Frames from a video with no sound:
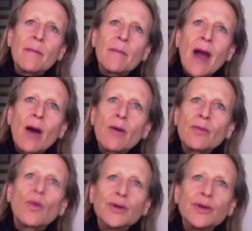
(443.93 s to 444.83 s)
always
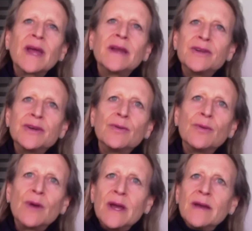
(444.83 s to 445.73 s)
thinking about
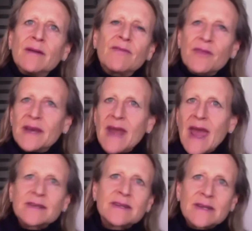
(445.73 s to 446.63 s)
what you can do
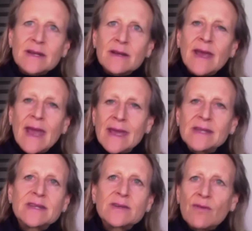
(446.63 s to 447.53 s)
for the
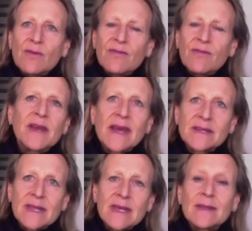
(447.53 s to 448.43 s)
next case
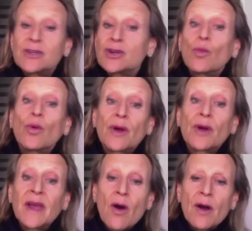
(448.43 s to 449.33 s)
or for the next thing
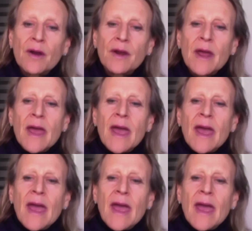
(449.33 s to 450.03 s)
that you're working on.